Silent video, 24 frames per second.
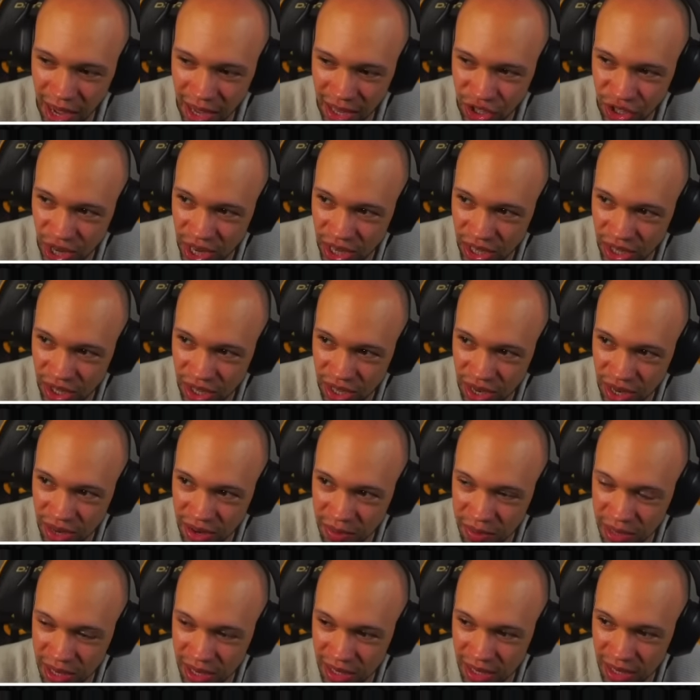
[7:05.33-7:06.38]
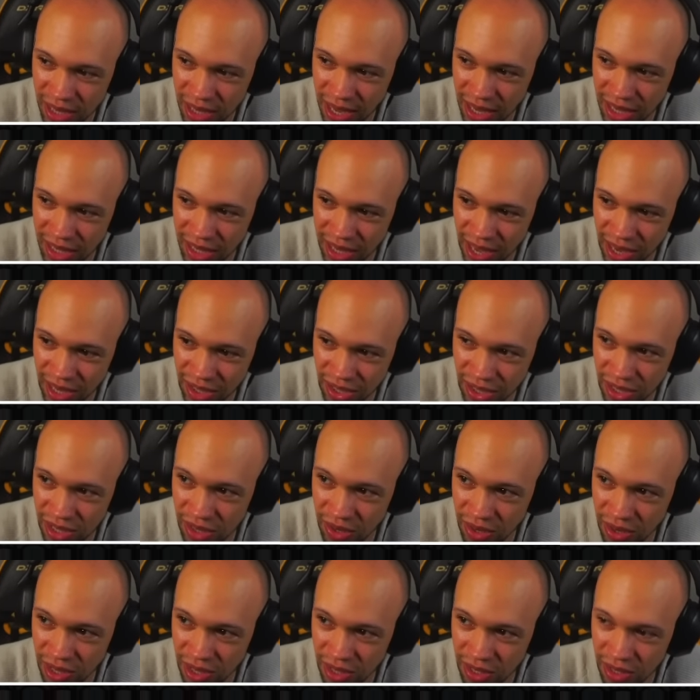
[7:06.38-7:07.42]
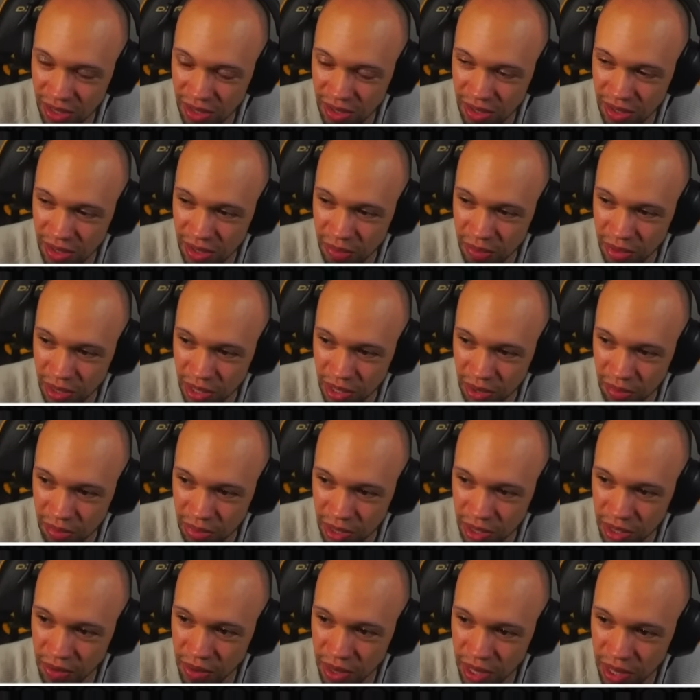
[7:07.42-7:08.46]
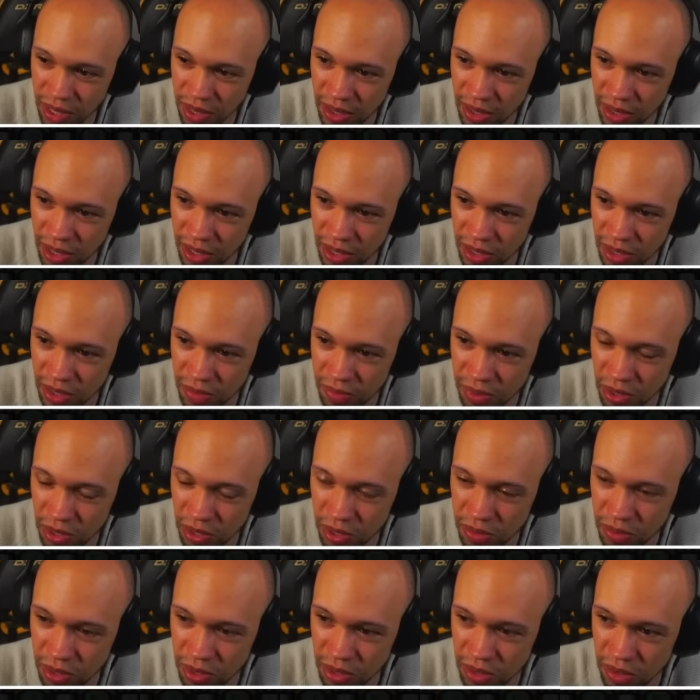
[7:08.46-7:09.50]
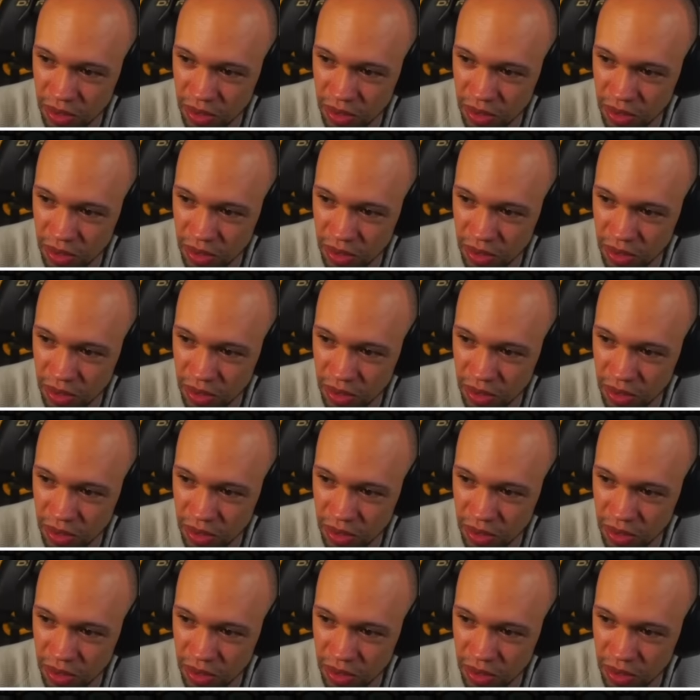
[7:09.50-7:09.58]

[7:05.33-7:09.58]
changes here because that stack just still gets completely obliterated thanks to burst mode.